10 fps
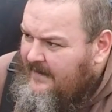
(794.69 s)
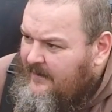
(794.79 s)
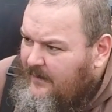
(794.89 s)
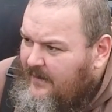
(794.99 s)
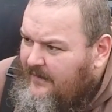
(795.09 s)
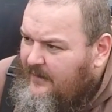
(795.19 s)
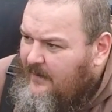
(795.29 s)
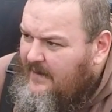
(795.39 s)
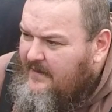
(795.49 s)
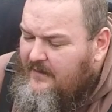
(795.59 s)
where if you
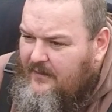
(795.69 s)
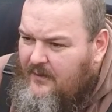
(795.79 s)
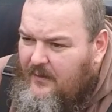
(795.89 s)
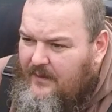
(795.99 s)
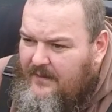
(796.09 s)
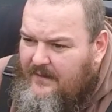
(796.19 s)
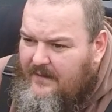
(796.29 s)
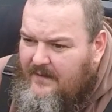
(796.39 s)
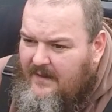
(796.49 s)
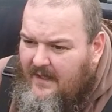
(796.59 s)
wanted to go and
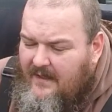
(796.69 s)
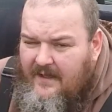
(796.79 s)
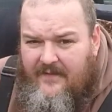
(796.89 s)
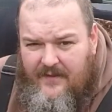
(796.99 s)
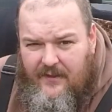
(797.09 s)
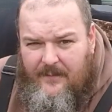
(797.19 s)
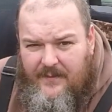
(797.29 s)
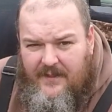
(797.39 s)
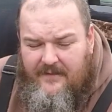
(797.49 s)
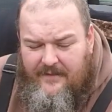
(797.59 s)
have the
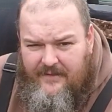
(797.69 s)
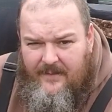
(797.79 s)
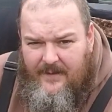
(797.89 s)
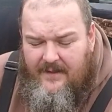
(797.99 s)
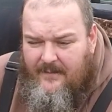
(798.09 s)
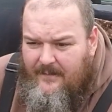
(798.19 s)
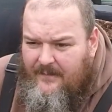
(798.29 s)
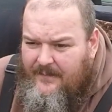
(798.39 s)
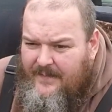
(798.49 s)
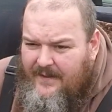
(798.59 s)
company of a female,
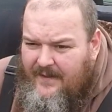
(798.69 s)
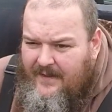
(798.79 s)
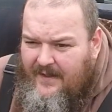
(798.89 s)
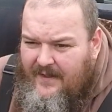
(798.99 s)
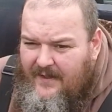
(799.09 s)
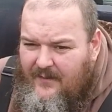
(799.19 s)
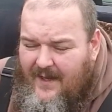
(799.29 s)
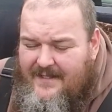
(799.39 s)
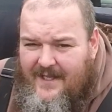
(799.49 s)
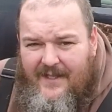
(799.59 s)
you
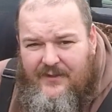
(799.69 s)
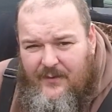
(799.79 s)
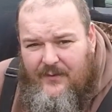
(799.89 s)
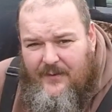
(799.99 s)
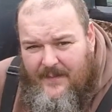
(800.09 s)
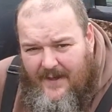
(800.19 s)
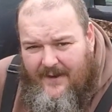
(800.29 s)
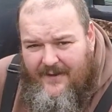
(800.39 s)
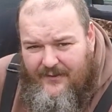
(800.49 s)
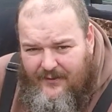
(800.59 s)
actually had to go to the
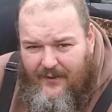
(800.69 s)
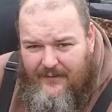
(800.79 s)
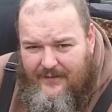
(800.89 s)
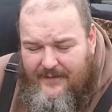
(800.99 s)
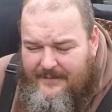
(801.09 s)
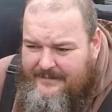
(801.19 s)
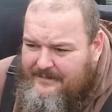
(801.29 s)
bar and talk to them.